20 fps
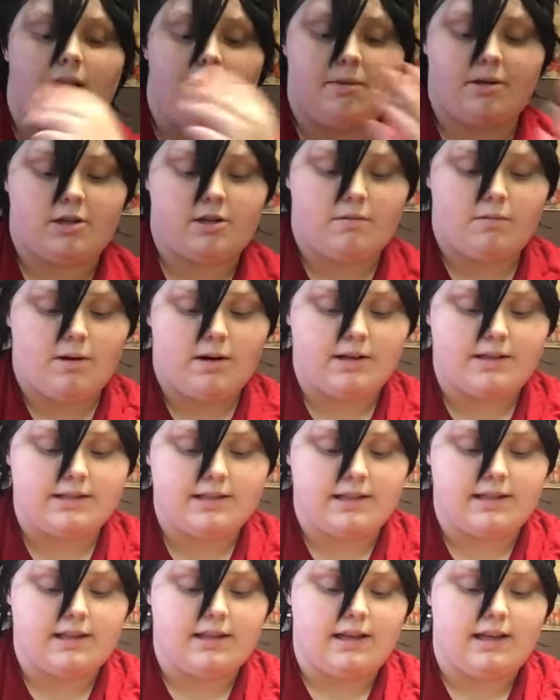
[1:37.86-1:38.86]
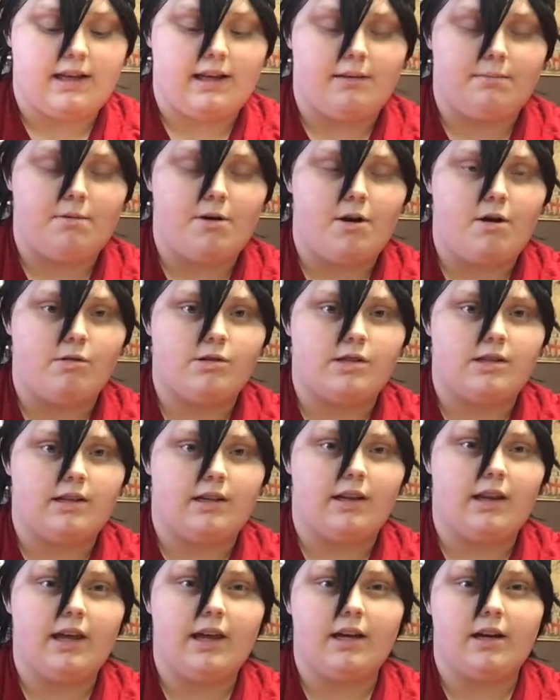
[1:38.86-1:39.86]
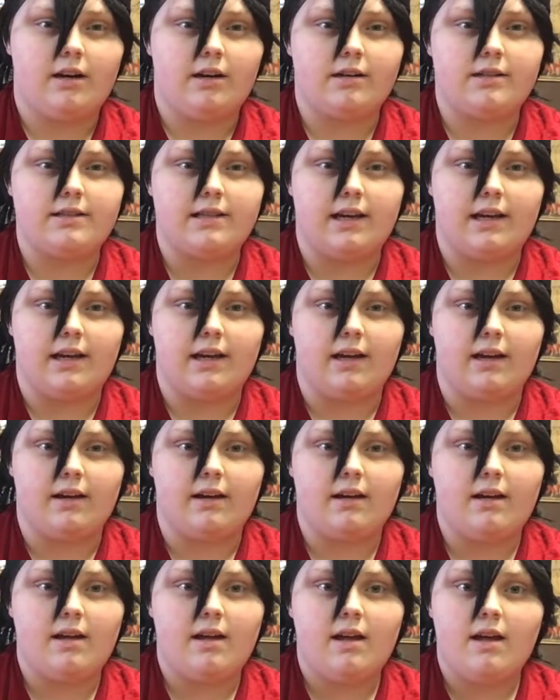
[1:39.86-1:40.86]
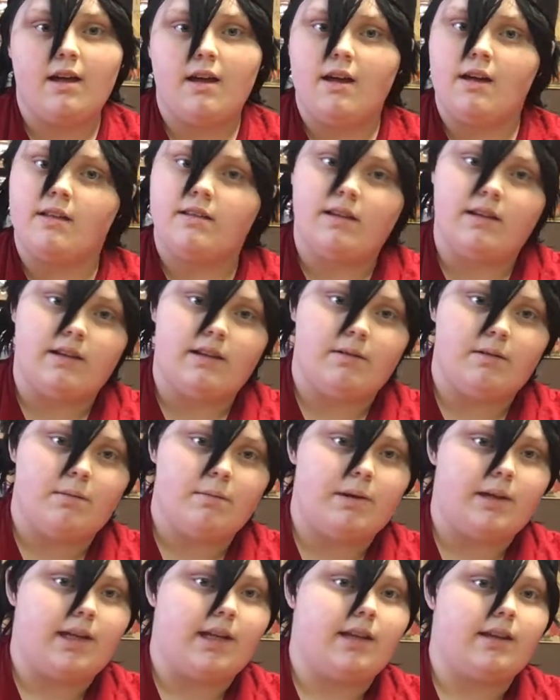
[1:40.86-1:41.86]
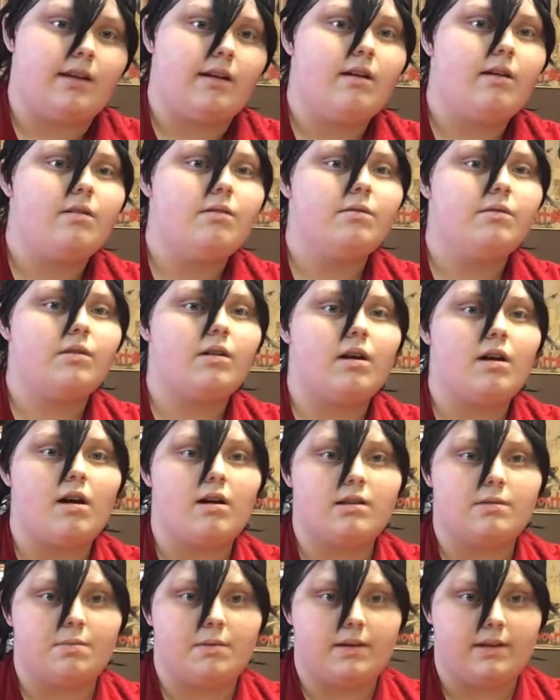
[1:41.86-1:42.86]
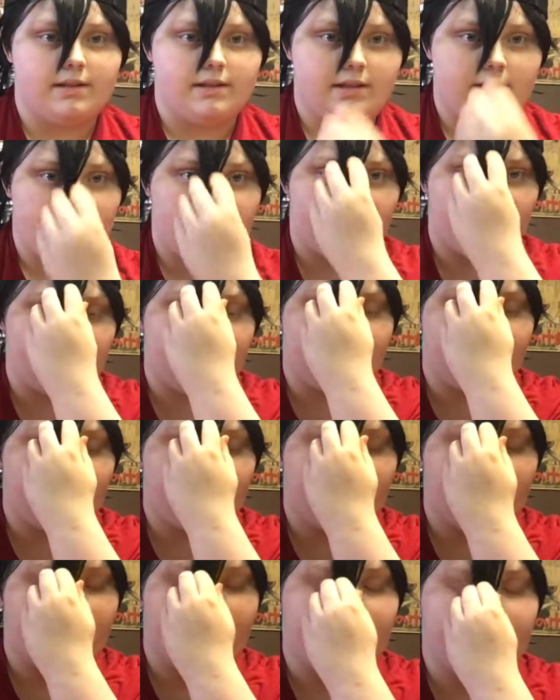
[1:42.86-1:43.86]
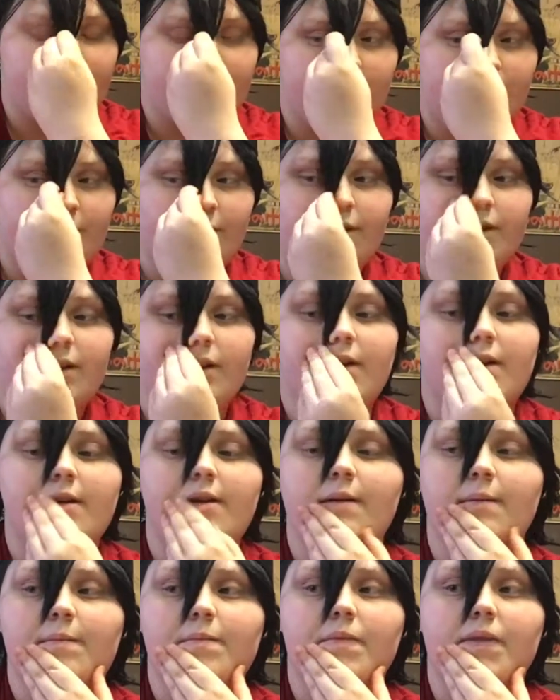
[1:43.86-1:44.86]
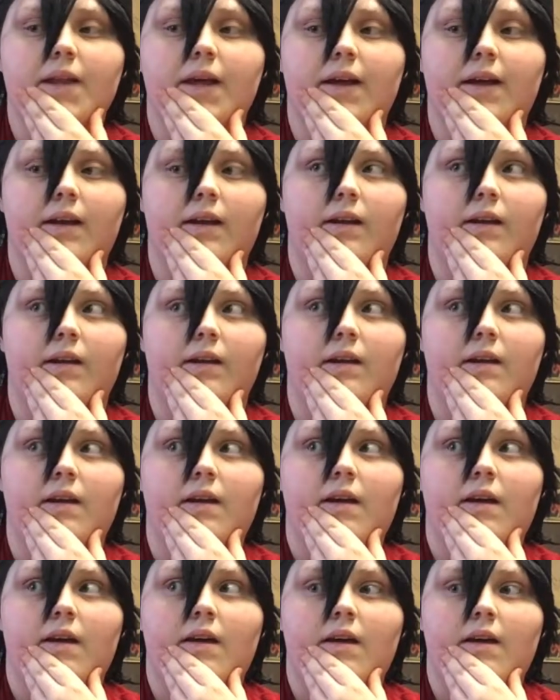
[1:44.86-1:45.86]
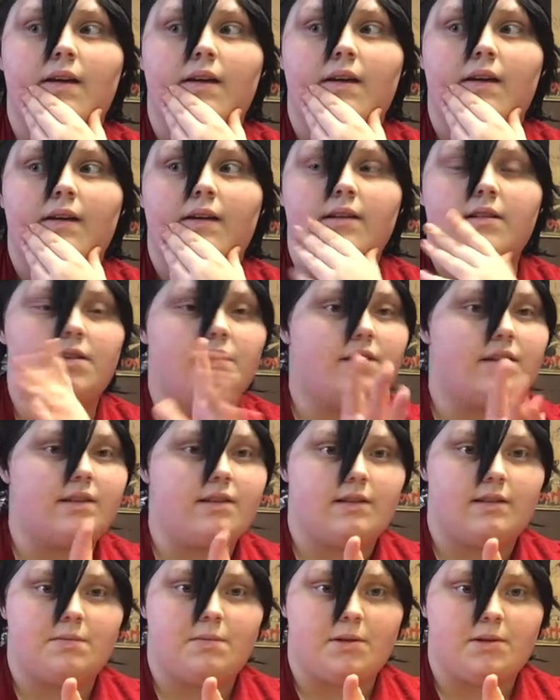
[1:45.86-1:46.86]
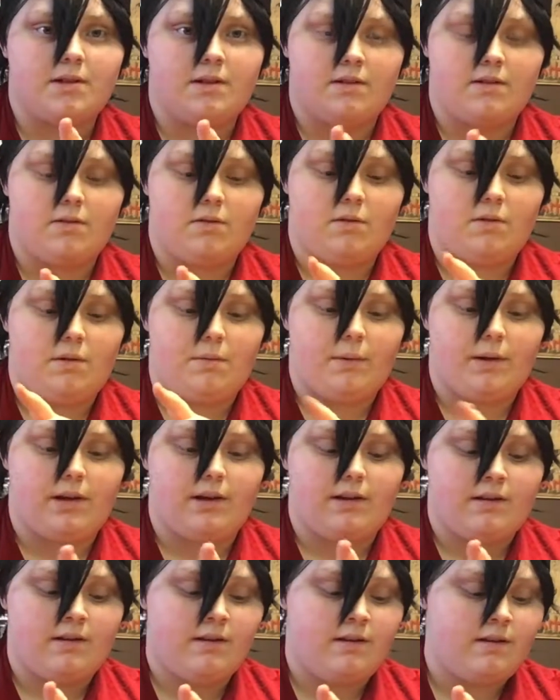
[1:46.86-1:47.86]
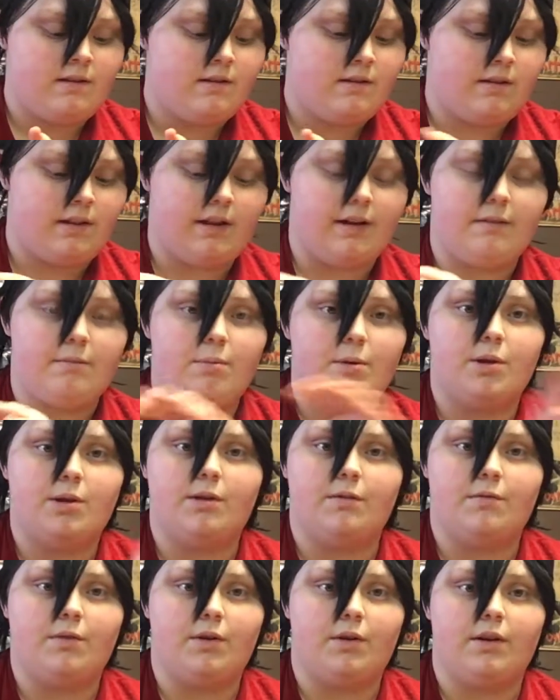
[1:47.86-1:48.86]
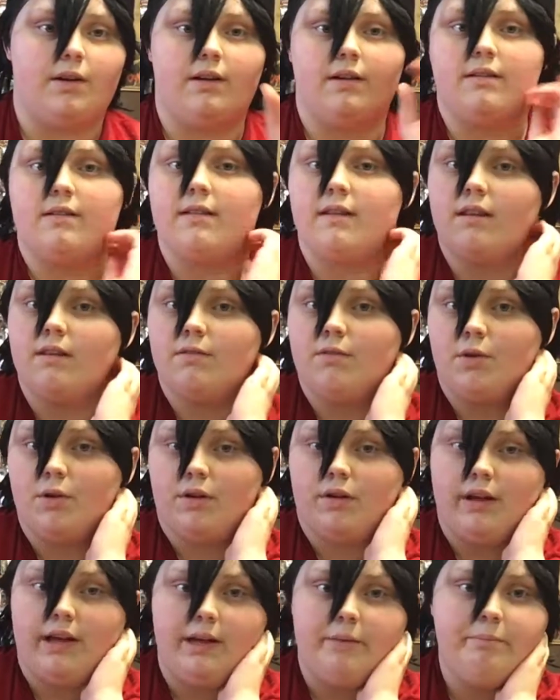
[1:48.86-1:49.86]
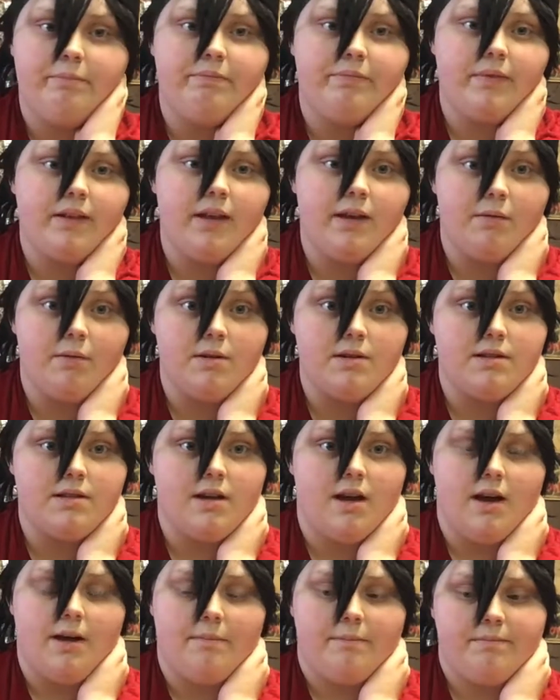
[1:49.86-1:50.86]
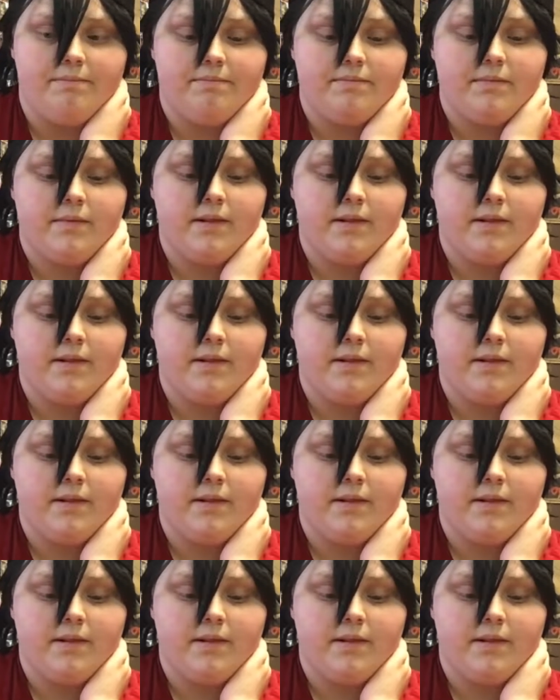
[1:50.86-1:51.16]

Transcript: how much it was, and they posted later saying that they were making their own cosplay sale group on Facebook. And just because this person's cool, I'm gonna like put the full say the full name. It was um